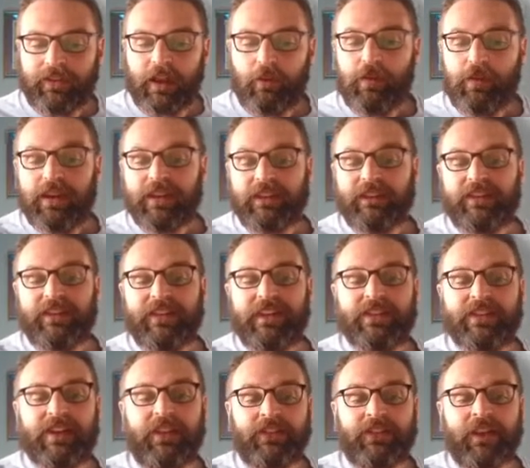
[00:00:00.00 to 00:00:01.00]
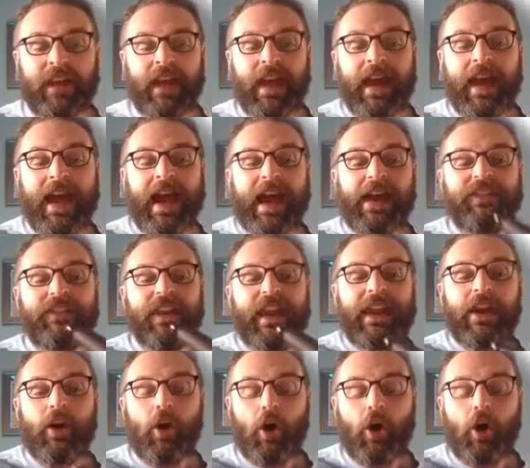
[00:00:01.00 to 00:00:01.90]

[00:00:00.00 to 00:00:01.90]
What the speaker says: and we could see this as a